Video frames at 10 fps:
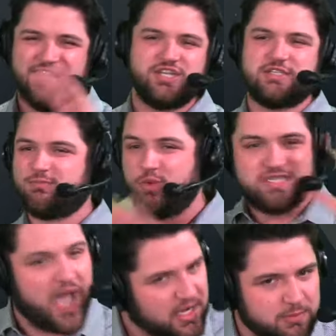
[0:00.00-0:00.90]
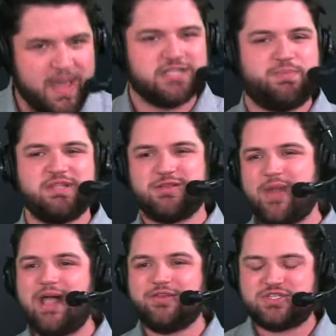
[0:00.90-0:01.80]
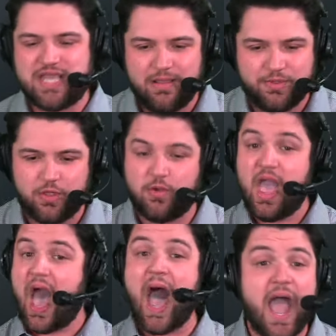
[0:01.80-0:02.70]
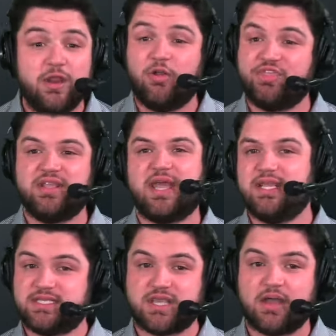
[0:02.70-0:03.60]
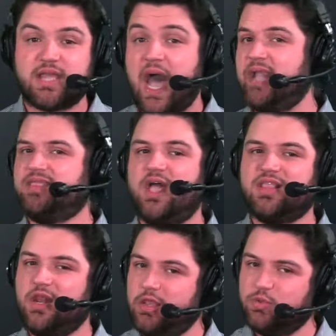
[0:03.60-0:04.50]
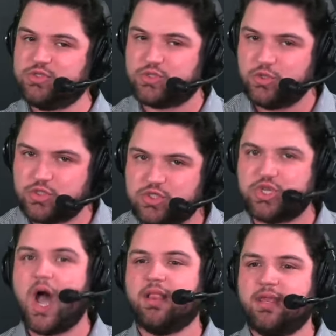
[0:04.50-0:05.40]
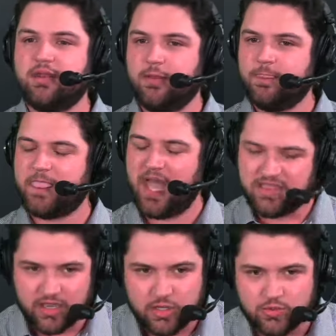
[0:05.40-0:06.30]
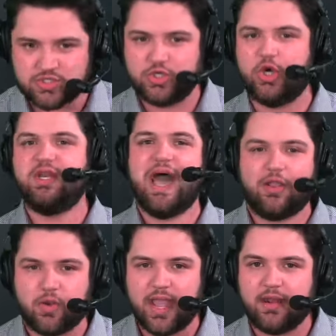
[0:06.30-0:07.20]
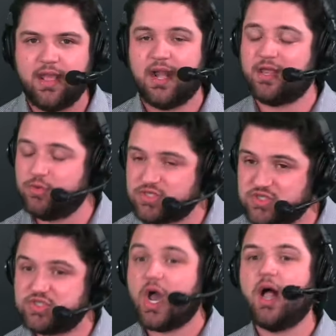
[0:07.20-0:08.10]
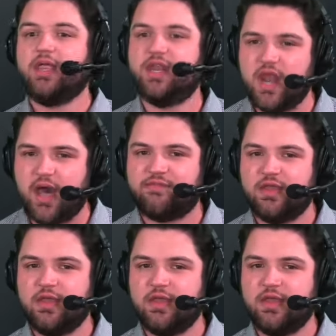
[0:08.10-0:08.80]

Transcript: just we talked about Spencer Rattler's debut. I don't think that he sucked. I thought that he was solid. I thought he was good, not great. But he was solid enough